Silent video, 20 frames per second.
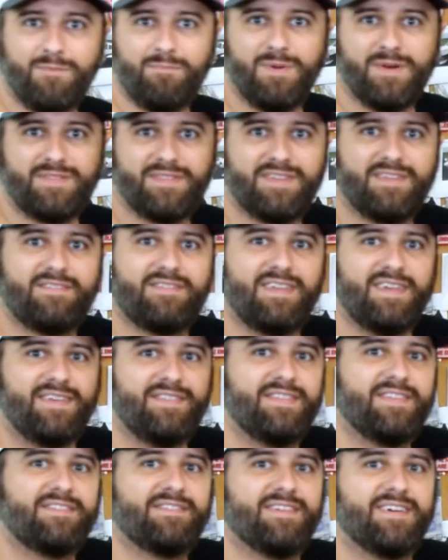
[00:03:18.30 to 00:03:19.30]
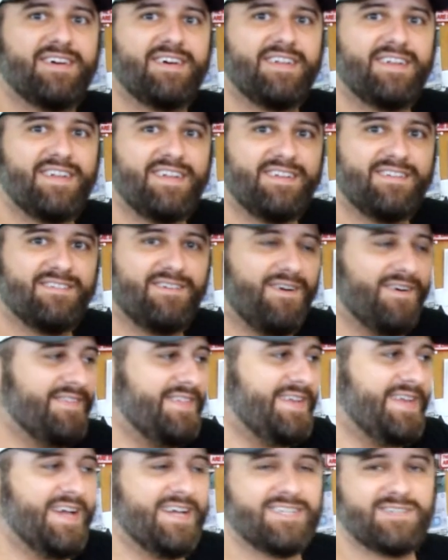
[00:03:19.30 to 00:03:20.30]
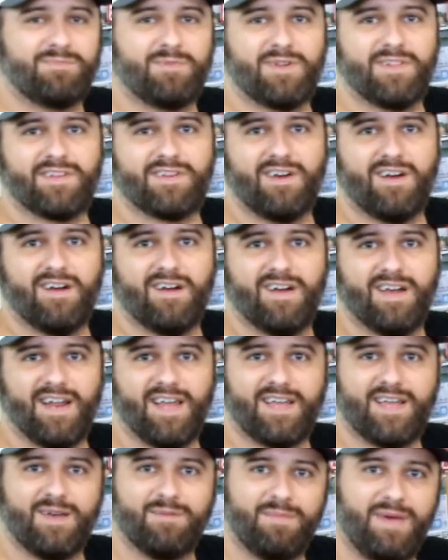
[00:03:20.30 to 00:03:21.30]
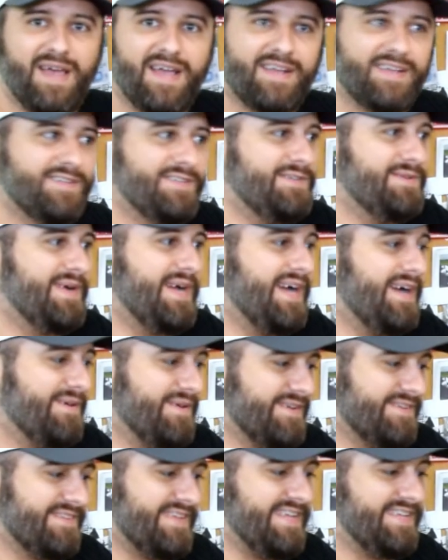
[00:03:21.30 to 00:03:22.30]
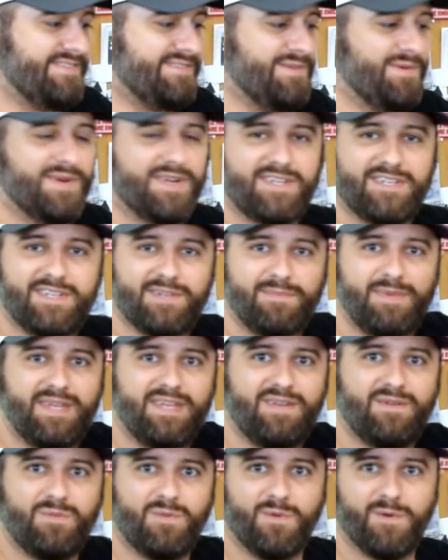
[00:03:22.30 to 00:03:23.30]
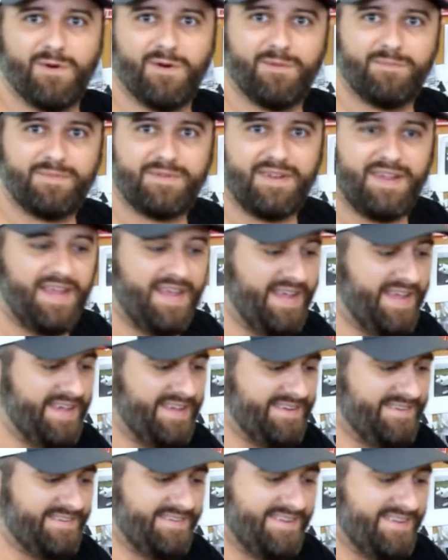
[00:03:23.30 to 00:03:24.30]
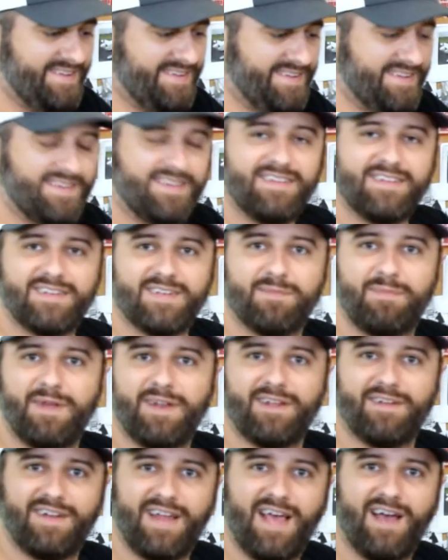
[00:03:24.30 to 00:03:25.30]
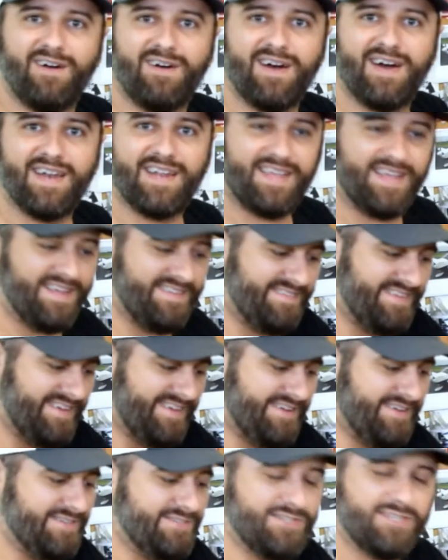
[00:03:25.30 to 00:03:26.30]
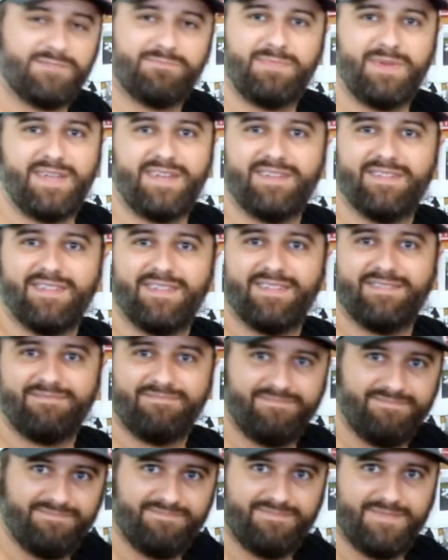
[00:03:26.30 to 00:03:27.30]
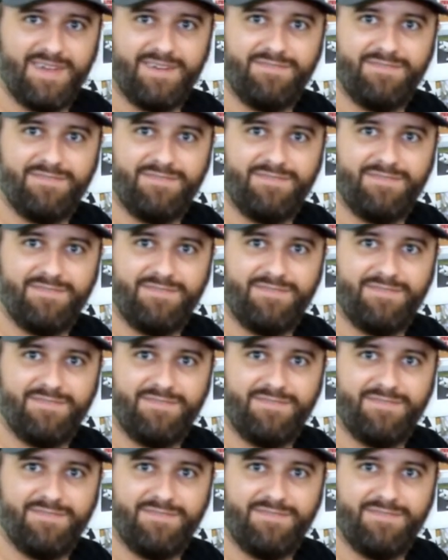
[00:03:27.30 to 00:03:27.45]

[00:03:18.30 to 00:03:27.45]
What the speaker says: put this in the sun on the dashboard of the car and I come back in 2 hours, it's going to be warped, and depending on how hot it gets, it could just be a